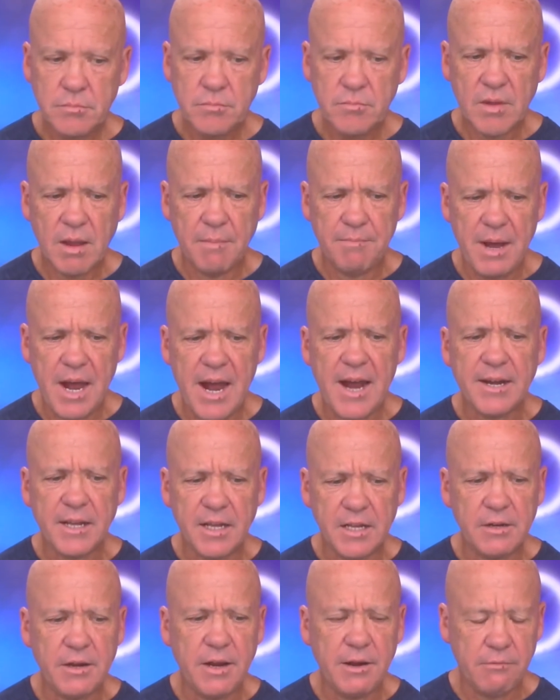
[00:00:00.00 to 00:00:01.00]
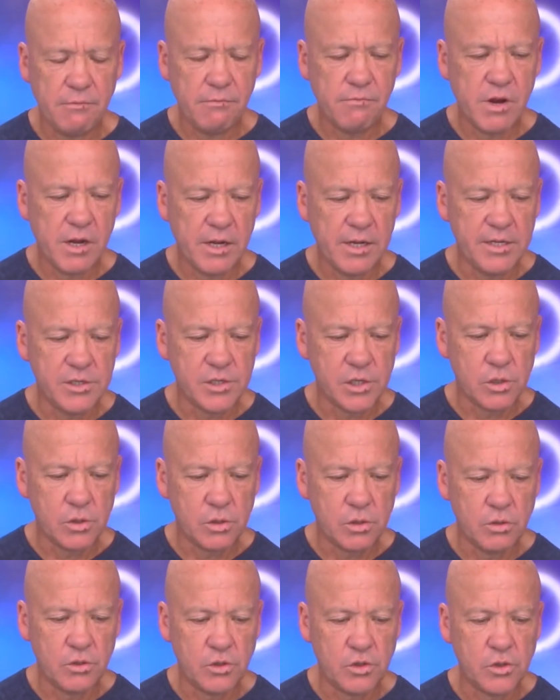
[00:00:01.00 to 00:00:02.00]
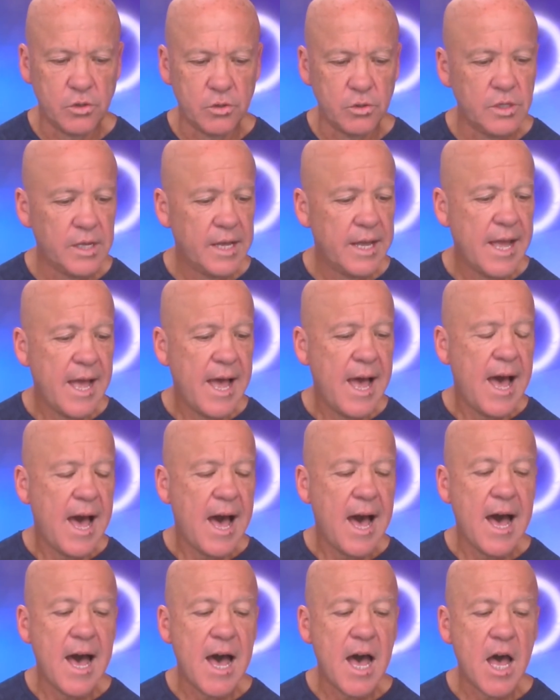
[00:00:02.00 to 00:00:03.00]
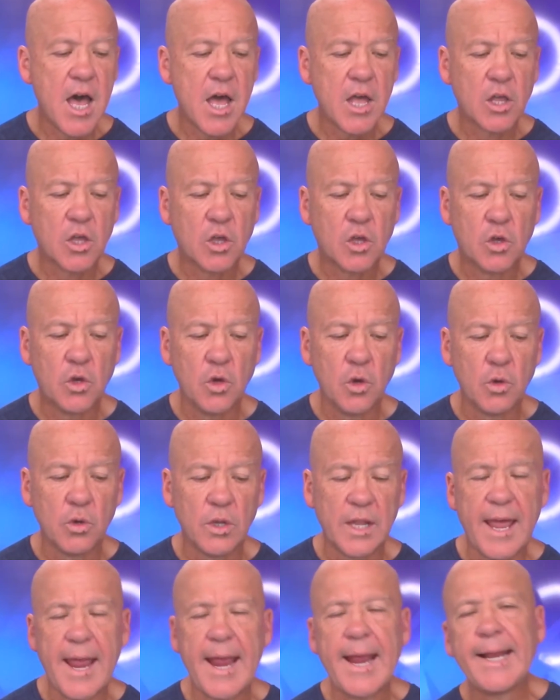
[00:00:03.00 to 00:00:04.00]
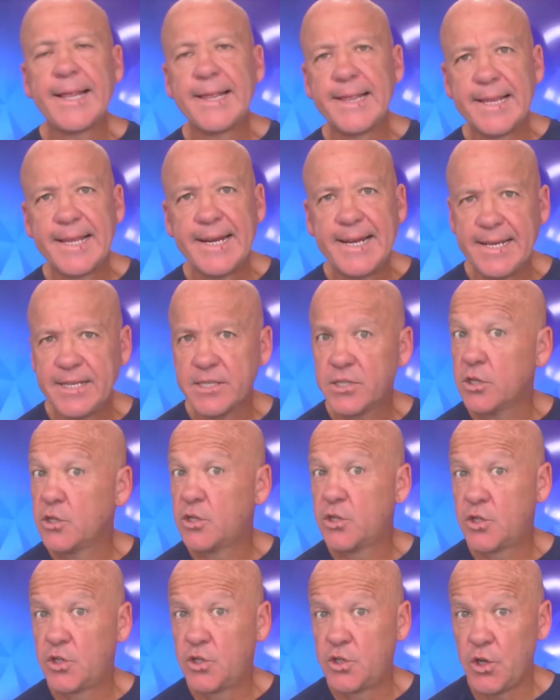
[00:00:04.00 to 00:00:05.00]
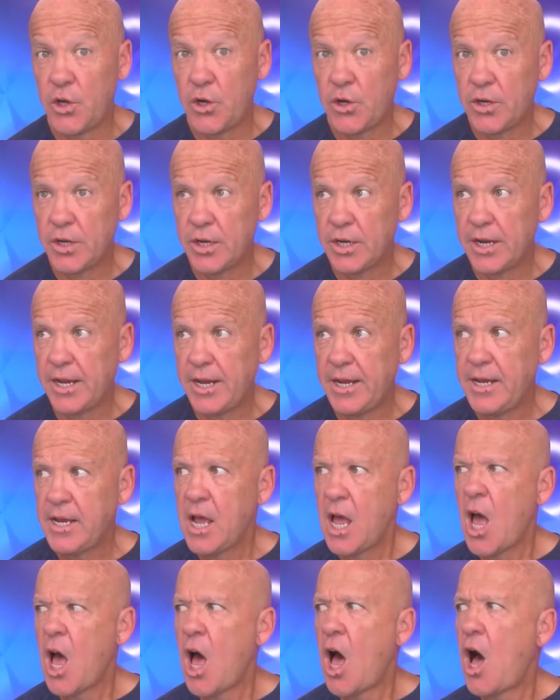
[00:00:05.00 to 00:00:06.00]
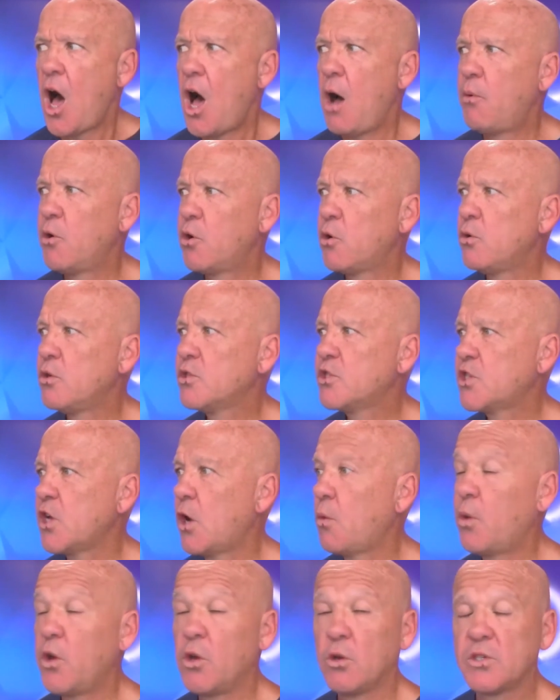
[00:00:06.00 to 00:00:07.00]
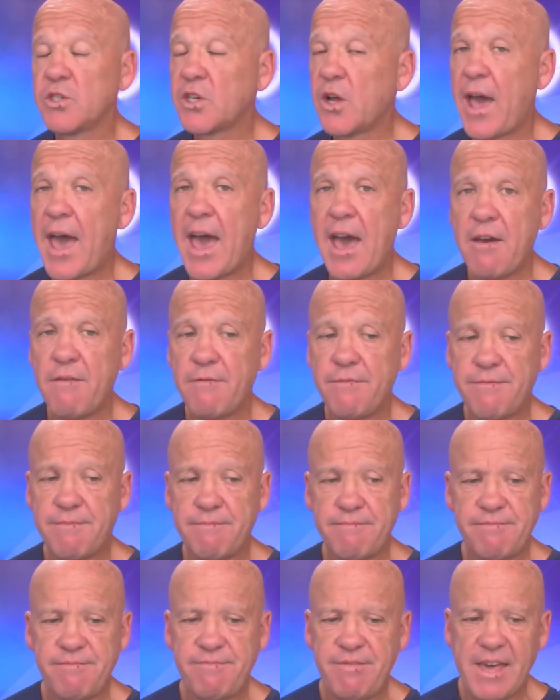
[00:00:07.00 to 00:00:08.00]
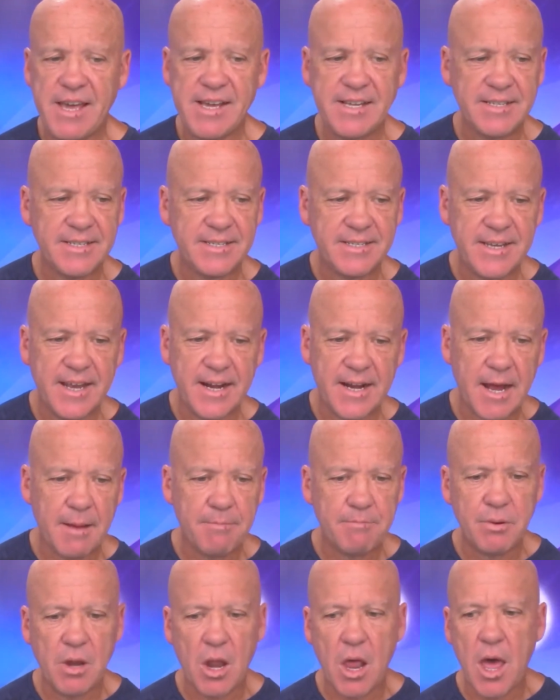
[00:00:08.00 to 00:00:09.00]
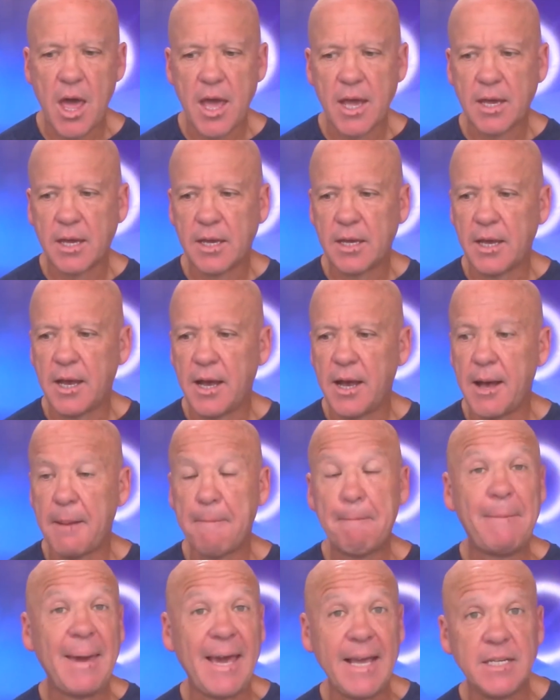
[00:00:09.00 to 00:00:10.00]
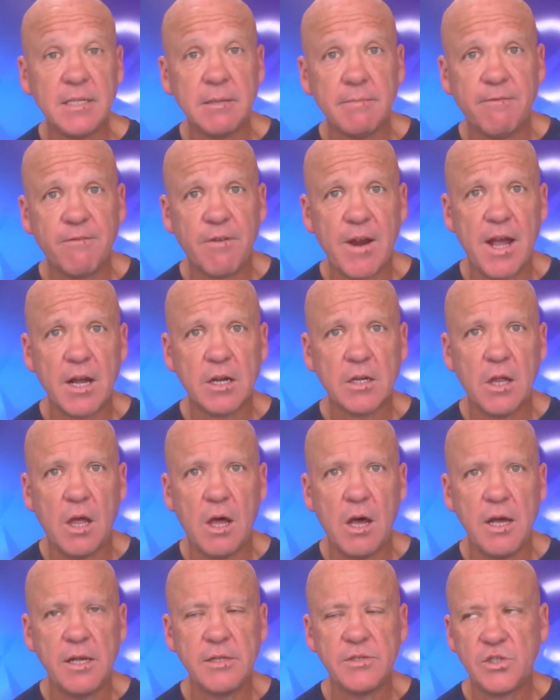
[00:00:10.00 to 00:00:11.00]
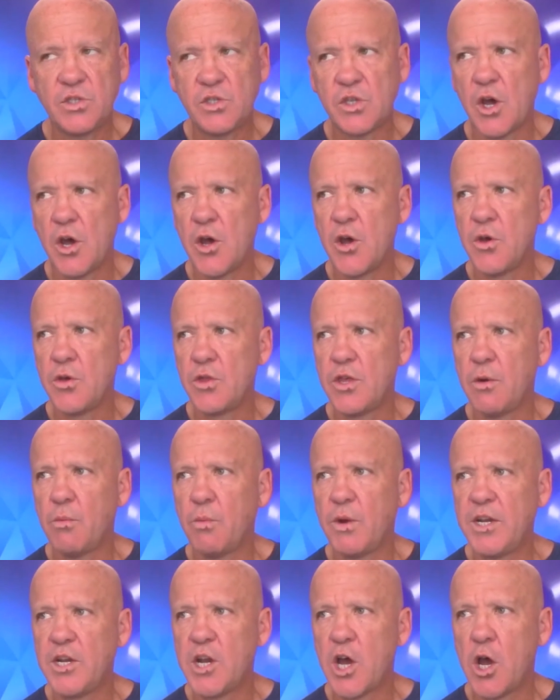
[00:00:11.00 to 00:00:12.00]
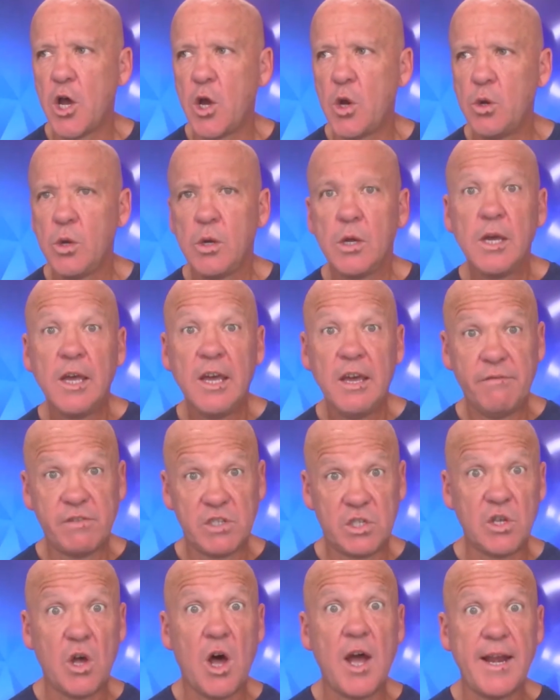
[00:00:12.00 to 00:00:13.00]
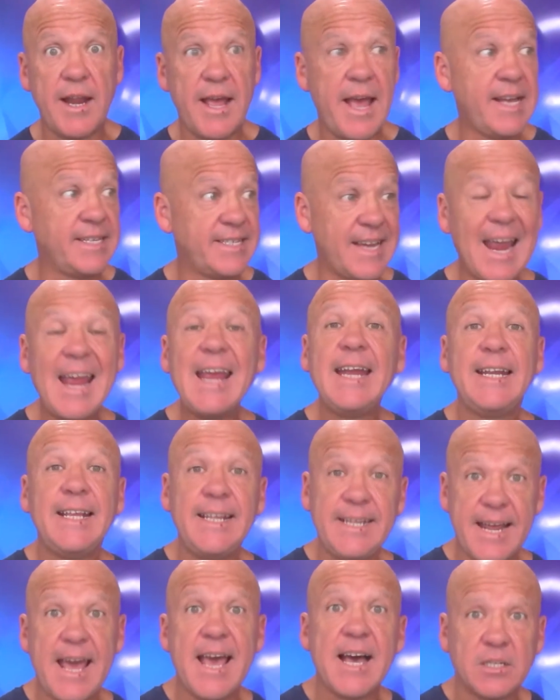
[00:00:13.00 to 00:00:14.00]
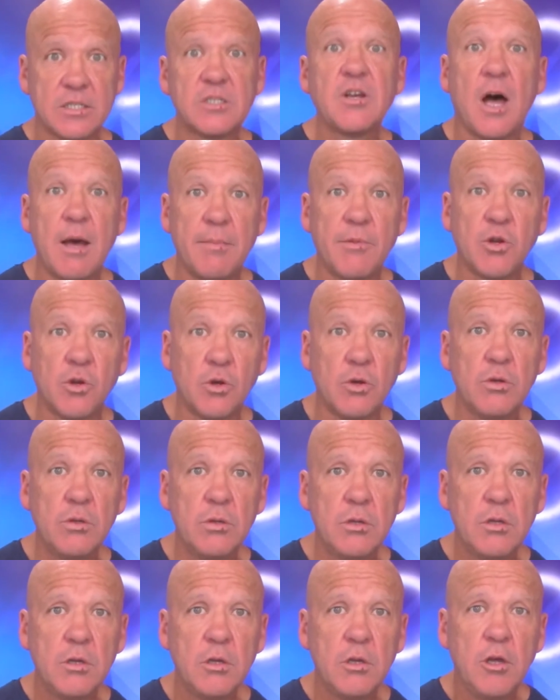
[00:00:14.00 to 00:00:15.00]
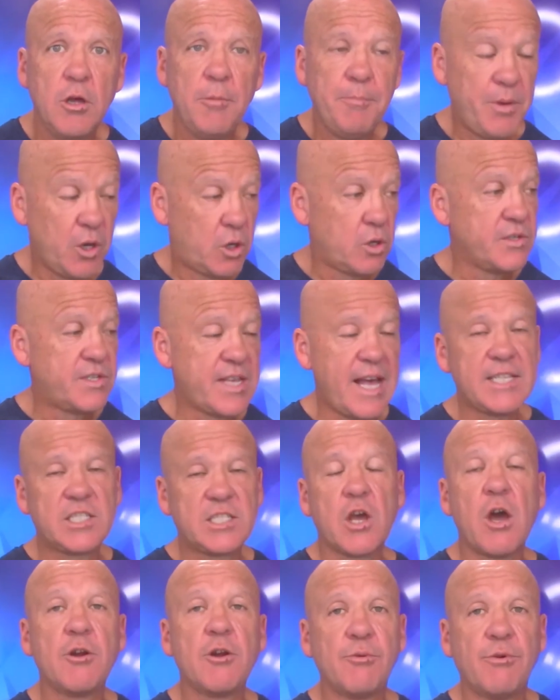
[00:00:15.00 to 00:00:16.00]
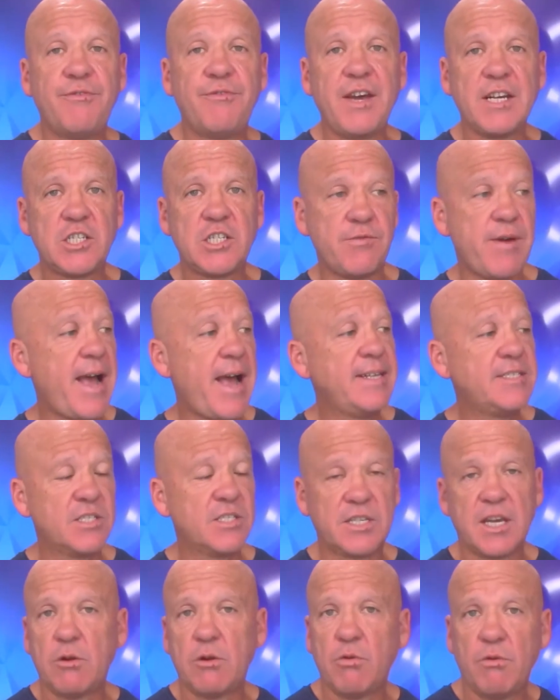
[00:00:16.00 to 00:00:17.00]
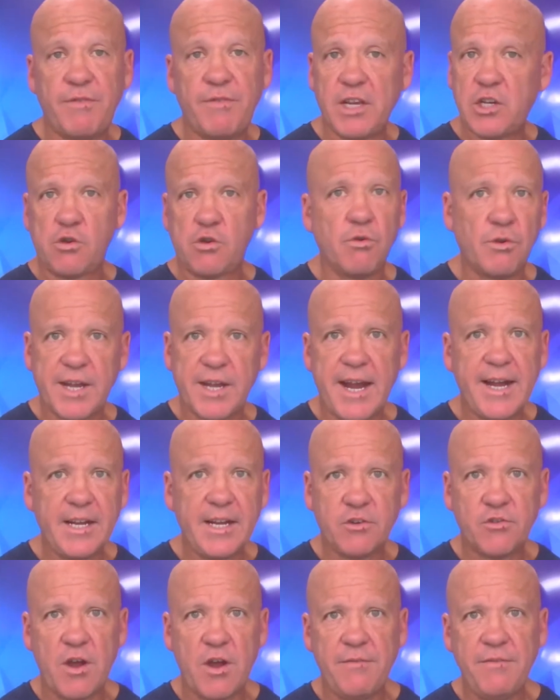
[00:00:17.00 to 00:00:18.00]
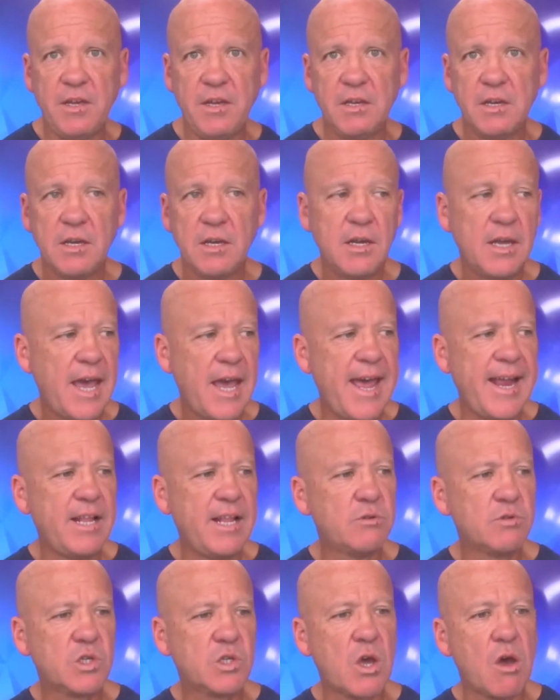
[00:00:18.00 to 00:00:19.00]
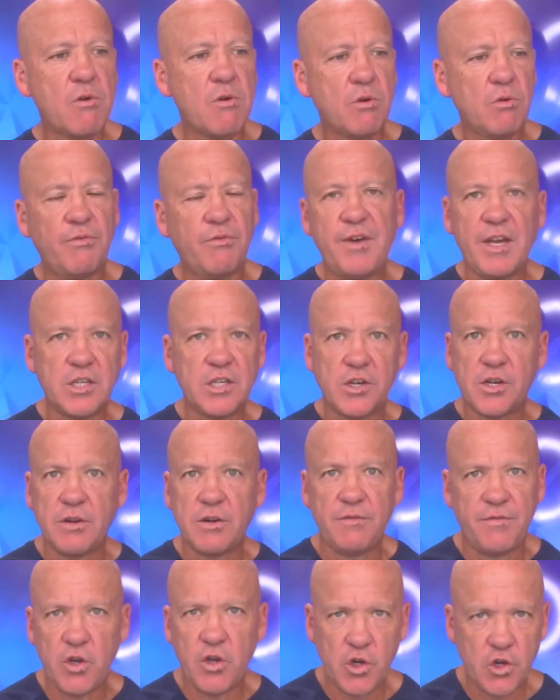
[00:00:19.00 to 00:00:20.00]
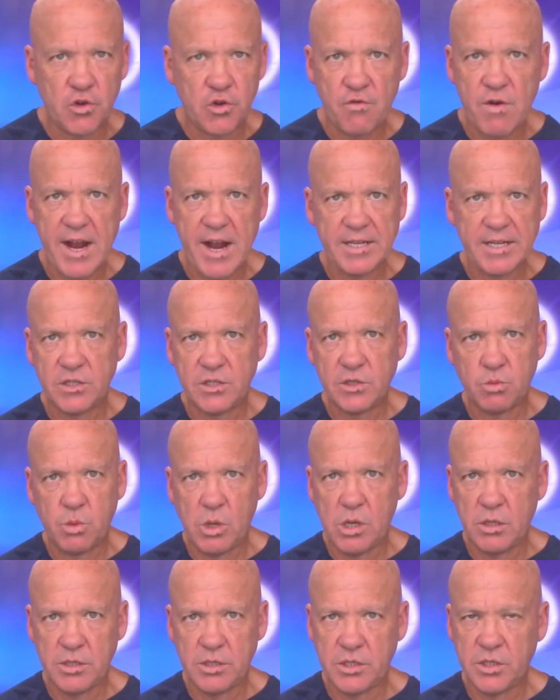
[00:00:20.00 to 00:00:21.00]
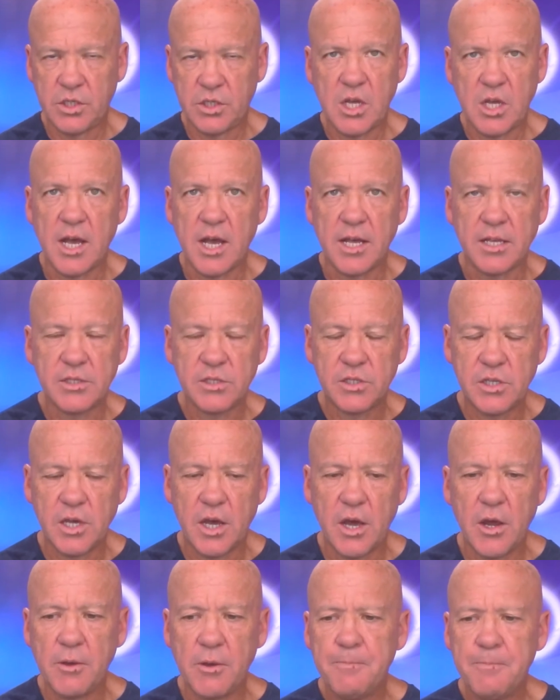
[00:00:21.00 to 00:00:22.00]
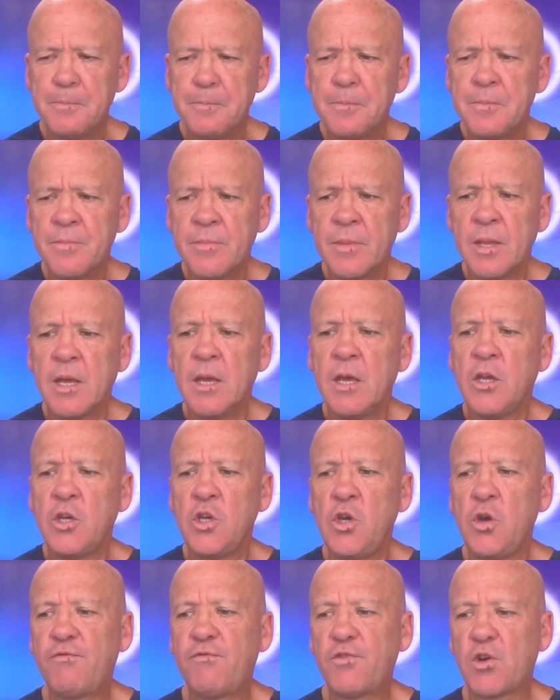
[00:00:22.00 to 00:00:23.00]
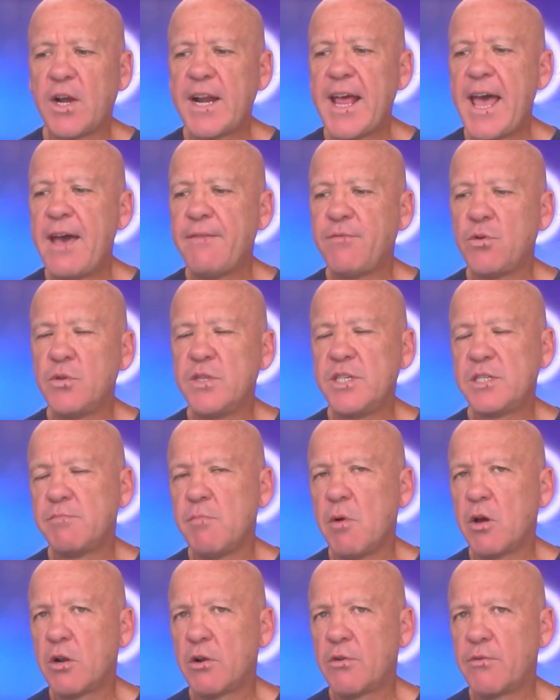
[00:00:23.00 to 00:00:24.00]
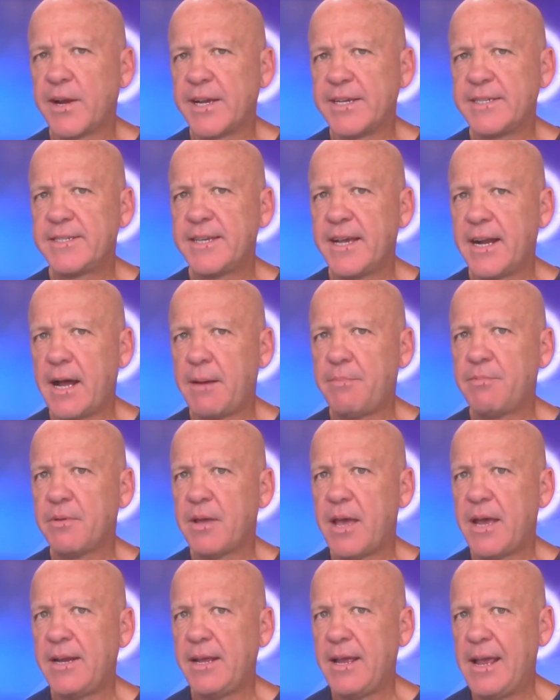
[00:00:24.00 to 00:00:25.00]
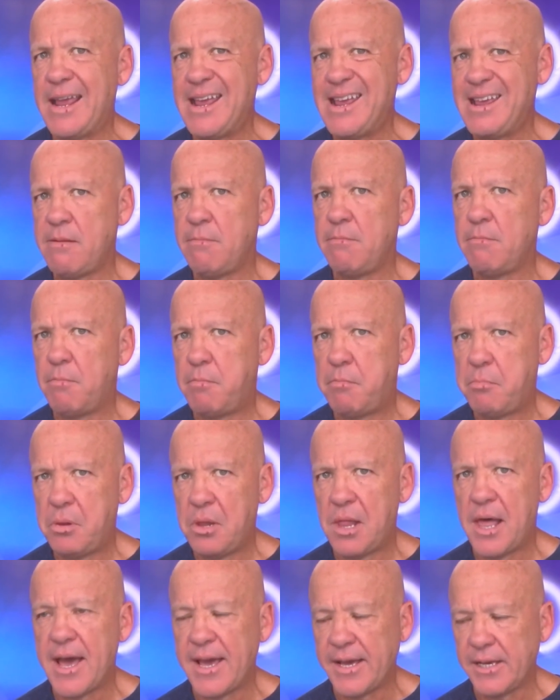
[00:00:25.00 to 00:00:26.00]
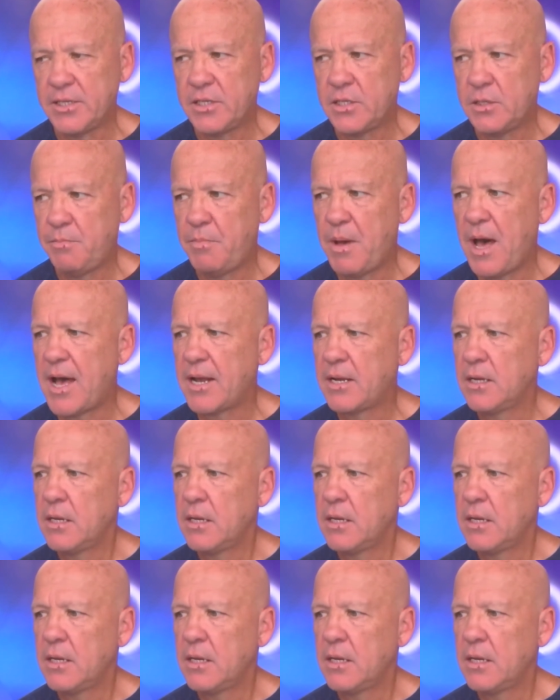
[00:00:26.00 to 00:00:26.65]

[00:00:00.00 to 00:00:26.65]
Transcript: But it really is a good tool. Google Analytics, certainly. We also have things set up like Pingdom for our clients so that we know if a site has any downtime at all, because that's going to affect your ads, it's going to affect your organic traffic, and it's going to affect your conversion rates as well on your site. So you've got to have all this monitoring set up and in place. But